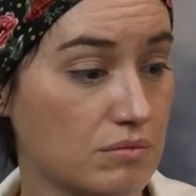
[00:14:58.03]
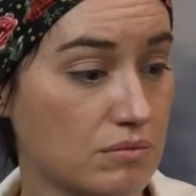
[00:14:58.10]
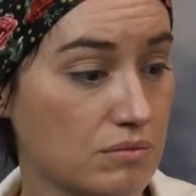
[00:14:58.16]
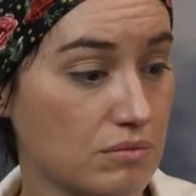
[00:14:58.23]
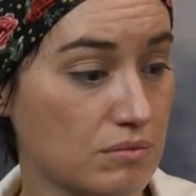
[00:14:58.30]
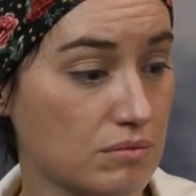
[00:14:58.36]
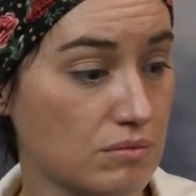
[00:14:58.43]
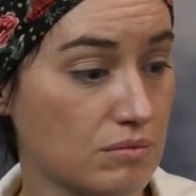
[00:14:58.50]

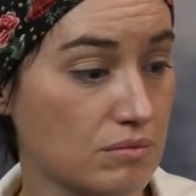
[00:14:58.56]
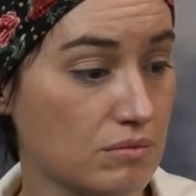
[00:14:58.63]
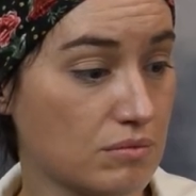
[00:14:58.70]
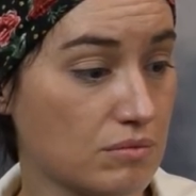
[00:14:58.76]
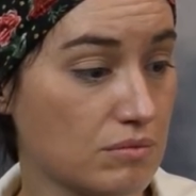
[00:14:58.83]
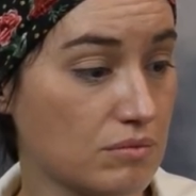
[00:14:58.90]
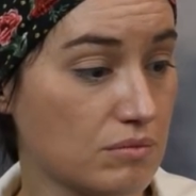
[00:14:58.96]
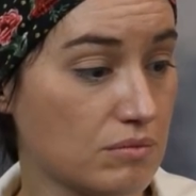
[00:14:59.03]

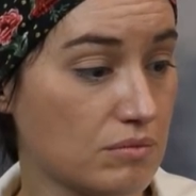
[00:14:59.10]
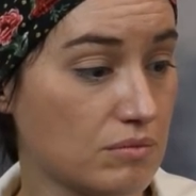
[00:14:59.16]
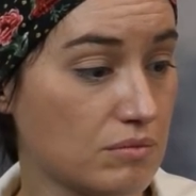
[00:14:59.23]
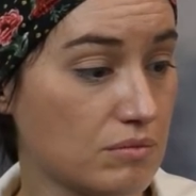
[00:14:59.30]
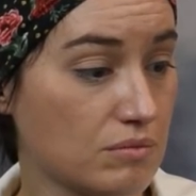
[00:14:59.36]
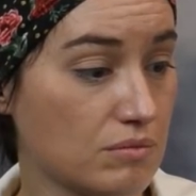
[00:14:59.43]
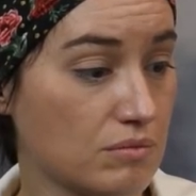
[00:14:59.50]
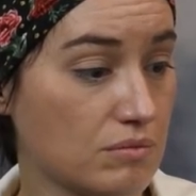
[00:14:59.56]

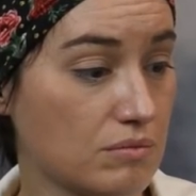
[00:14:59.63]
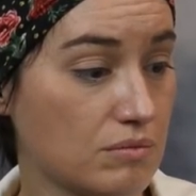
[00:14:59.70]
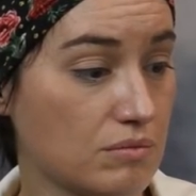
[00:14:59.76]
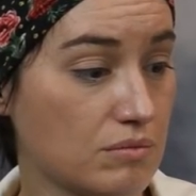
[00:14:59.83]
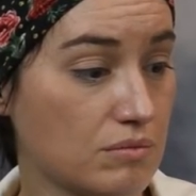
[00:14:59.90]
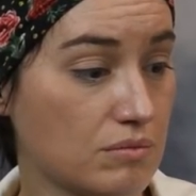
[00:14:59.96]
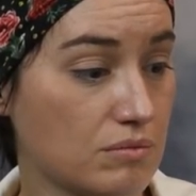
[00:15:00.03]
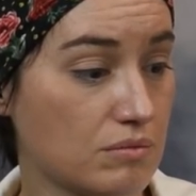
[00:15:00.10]

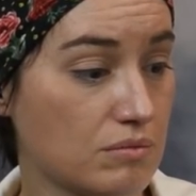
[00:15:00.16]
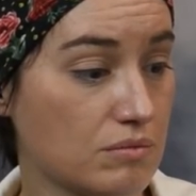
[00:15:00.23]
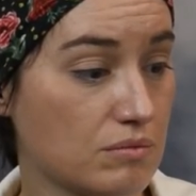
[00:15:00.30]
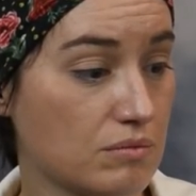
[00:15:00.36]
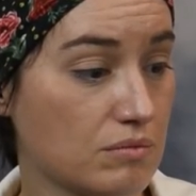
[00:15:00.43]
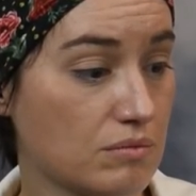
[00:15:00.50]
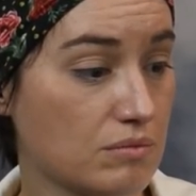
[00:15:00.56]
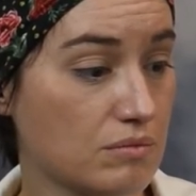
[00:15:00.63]

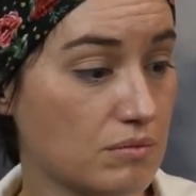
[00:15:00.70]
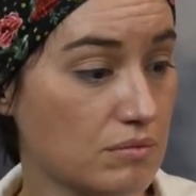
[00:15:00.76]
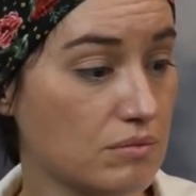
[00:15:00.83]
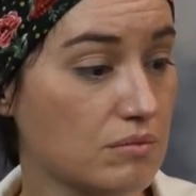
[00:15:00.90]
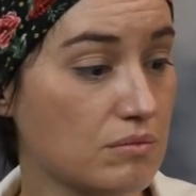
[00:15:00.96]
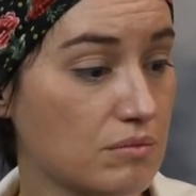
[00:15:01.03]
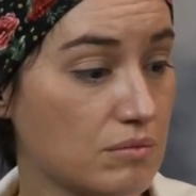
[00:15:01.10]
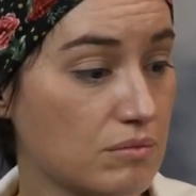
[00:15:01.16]

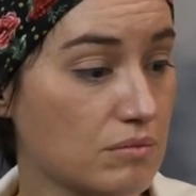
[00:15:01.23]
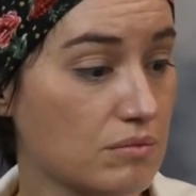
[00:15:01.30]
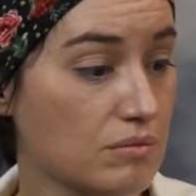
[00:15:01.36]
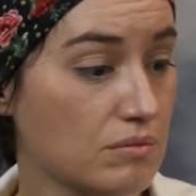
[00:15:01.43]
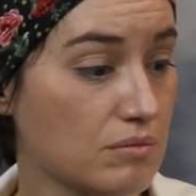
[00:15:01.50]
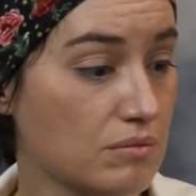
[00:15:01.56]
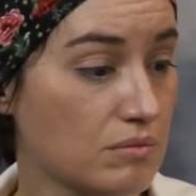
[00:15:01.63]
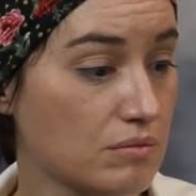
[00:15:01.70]

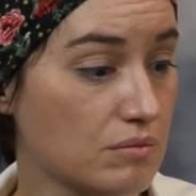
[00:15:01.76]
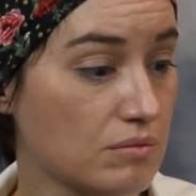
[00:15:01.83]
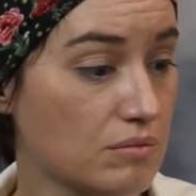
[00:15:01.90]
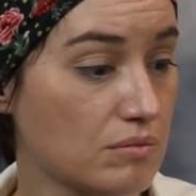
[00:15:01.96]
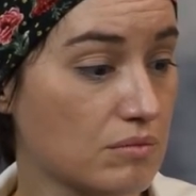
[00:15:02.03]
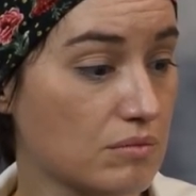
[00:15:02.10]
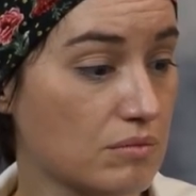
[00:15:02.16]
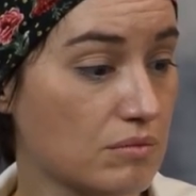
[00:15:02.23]

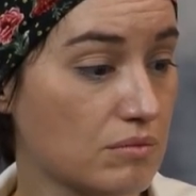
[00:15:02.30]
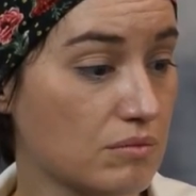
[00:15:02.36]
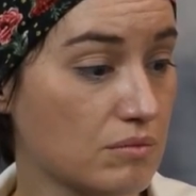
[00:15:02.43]
No words are spoken by the person on screen.